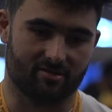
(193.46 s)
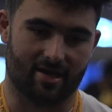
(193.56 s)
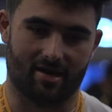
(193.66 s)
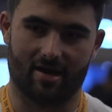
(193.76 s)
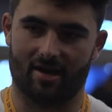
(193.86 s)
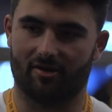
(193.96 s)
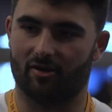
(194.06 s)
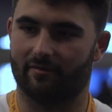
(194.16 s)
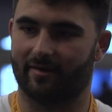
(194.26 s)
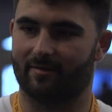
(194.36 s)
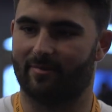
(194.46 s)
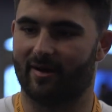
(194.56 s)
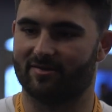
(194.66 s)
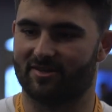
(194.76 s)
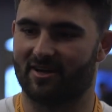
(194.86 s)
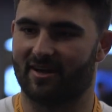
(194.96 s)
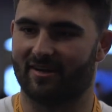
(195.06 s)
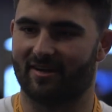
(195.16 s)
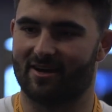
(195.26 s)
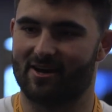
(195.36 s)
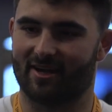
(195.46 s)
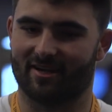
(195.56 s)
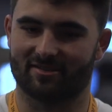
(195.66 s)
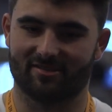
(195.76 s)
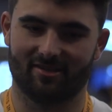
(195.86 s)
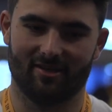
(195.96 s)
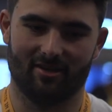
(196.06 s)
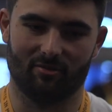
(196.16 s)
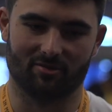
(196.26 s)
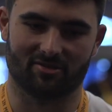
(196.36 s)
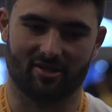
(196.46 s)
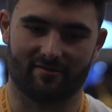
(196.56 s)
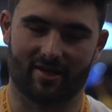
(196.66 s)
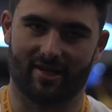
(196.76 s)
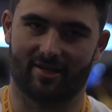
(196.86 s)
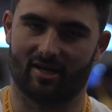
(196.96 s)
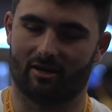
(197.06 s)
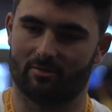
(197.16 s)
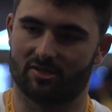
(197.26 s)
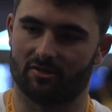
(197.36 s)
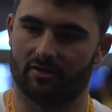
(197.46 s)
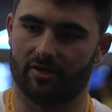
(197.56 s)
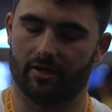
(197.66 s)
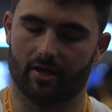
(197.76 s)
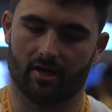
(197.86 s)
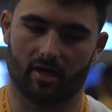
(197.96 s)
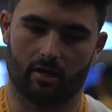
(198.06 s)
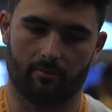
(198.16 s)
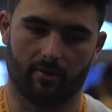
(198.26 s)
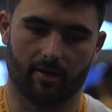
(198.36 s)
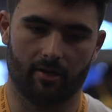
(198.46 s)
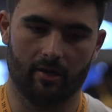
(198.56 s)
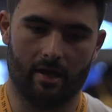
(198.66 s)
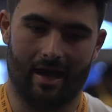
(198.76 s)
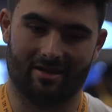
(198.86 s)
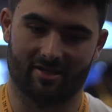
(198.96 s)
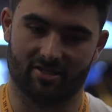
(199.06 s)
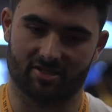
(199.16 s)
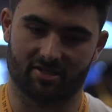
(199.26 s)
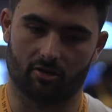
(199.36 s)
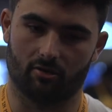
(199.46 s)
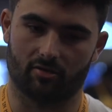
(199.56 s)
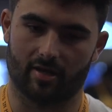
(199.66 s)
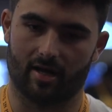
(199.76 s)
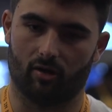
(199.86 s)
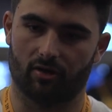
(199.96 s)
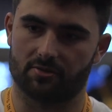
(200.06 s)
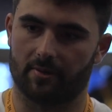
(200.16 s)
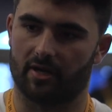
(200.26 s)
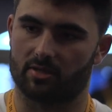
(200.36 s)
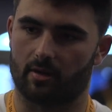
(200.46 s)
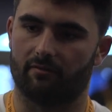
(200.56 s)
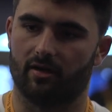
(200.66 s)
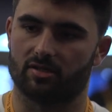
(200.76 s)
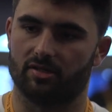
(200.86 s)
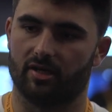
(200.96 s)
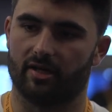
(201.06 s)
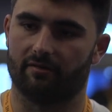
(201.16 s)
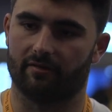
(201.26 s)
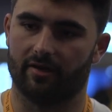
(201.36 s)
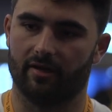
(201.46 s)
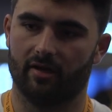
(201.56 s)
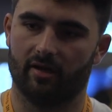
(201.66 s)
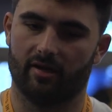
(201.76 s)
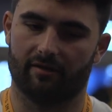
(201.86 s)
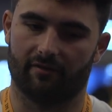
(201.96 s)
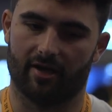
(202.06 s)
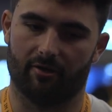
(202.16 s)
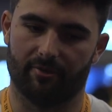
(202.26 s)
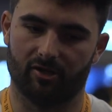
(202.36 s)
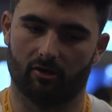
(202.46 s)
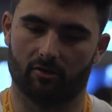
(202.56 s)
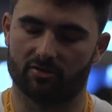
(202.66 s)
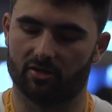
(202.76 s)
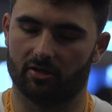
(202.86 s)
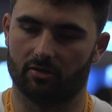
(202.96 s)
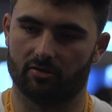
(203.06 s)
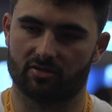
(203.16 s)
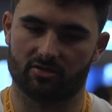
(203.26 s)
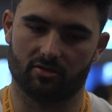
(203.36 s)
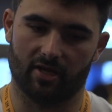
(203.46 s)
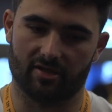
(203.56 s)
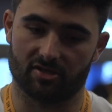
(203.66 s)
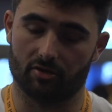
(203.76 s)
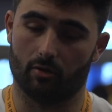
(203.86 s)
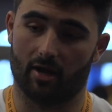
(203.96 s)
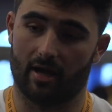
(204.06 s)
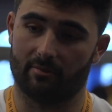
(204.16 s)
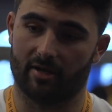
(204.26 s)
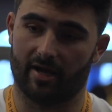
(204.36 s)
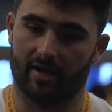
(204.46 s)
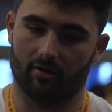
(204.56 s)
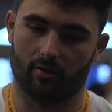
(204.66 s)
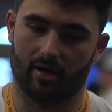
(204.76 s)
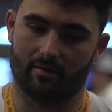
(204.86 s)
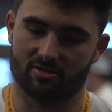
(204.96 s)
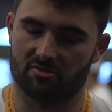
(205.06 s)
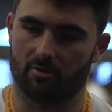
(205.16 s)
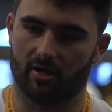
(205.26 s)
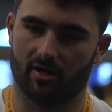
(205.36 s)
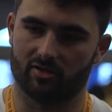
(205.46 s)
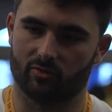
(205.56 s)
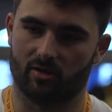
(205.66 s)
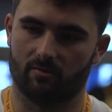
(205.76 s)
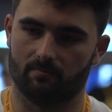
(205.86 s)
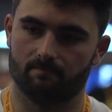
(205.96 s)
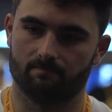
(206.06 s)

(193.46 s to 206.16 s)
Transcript: honestly, I don't know if it compares or not. I guess we'll see if I get that opportunity, but I think just going through that whole experience my freshman year definitely helped me grow into who I am today and who I am as a player as well.